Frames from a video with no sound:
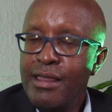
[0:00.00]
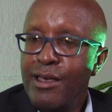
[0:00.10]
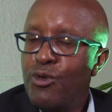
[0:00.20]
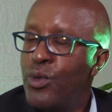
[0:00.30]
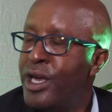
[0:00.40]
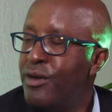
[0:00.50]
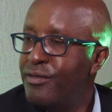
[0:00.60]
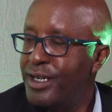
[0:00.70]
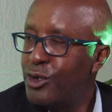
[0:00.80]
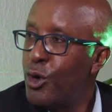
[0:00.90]
Either you
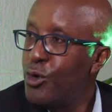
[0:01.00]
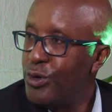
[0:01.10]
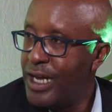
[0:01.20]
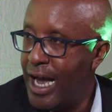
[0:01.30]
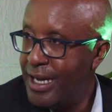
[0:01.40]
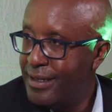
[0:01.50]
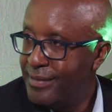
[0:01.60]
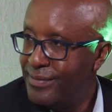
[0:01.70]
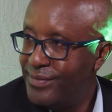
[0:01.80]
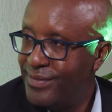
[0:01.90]
innovate or you die.
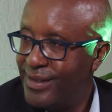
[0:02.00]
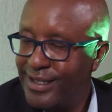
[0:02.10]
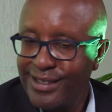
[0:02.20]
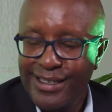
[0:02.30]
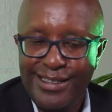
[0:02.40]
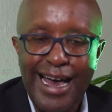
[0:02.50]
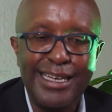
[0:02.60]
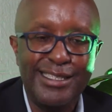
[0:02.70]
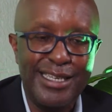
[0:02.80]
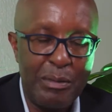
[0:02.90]
it's
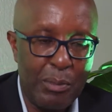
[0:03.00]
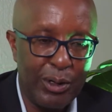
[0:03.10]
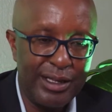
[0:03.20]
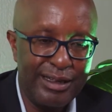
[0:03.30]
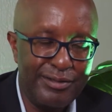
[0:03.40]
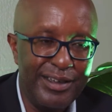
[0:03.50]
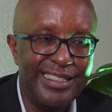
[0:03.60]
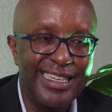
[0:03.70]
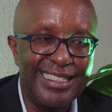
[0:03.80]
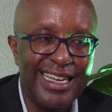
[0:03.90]
that simple. The
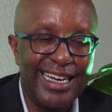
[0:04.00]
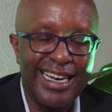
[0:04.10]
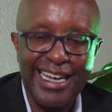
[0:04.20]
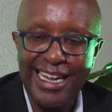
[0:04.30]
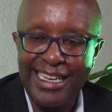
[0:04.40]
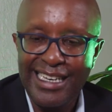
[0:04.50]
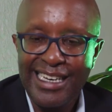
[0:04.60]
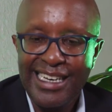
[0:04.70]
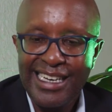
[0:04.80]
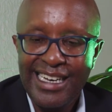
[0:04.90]
fintechs are clearly
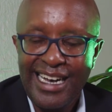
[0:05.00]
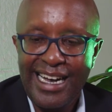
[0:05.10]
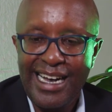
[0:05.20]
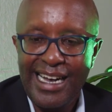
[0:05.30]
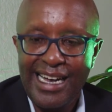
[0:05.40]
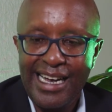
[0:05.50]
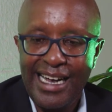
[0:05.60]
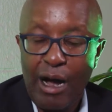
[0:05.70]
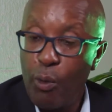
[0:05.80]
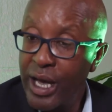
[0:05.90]

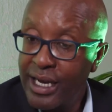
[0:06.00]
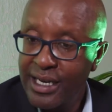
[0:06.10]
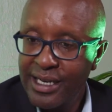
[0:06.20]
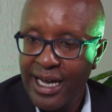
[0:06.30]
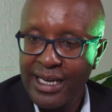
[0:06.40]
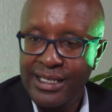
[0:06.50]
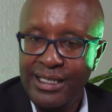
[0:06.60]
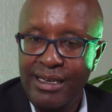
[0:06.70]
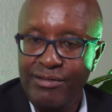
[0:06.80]
awake, and